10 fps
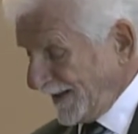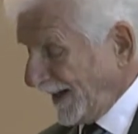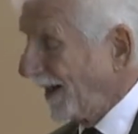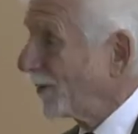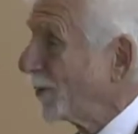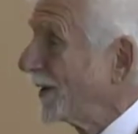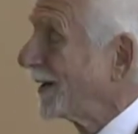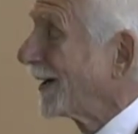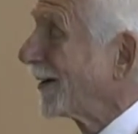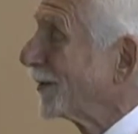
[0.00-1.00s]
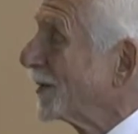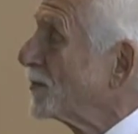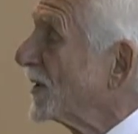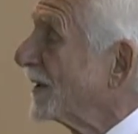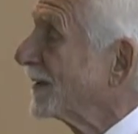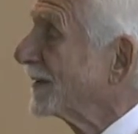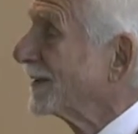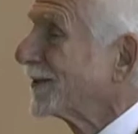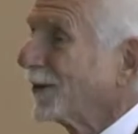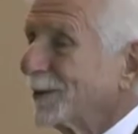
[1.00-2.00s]
And we are repeatedly
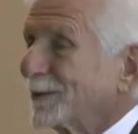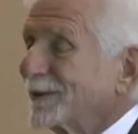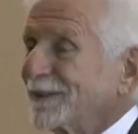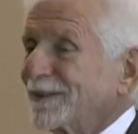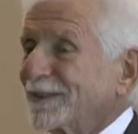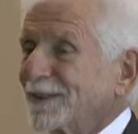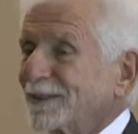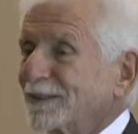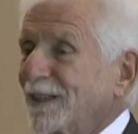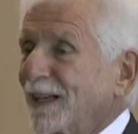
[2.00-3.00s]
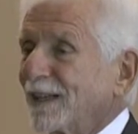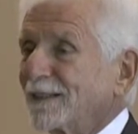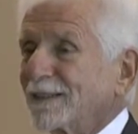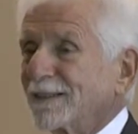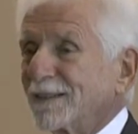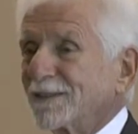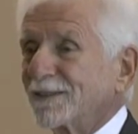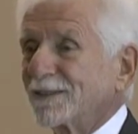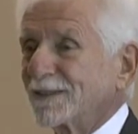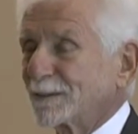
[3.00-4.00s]
told there's not
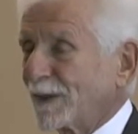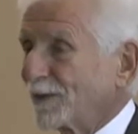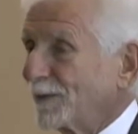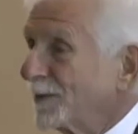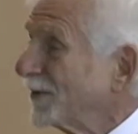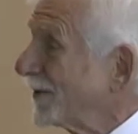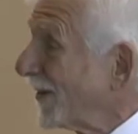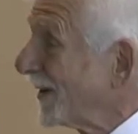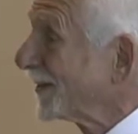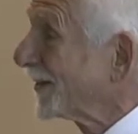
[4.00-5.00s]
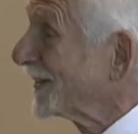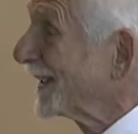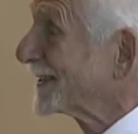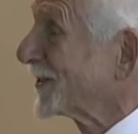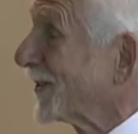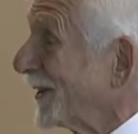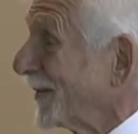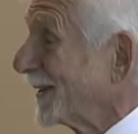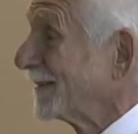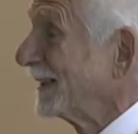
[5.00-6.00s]
enough spectrum. You've all heard that story,
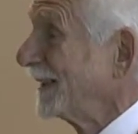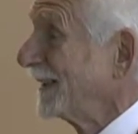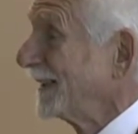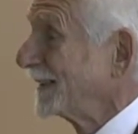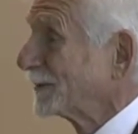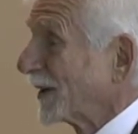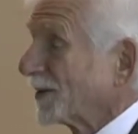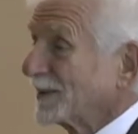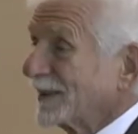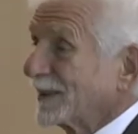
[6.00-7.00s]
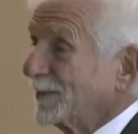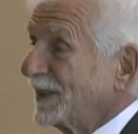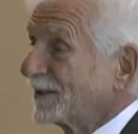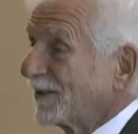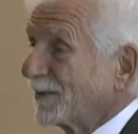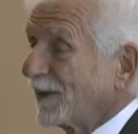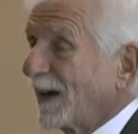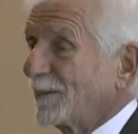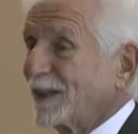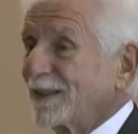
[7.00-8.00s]
right? Spectrum is like beachfront
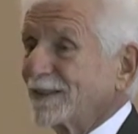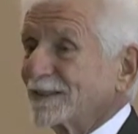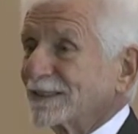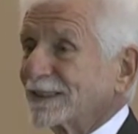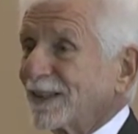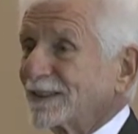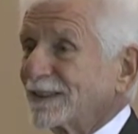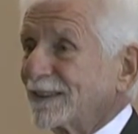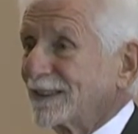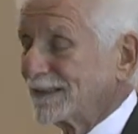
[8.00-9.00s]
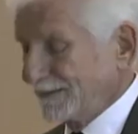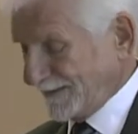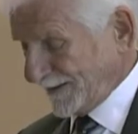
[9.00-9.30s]
property. There's a scarcity.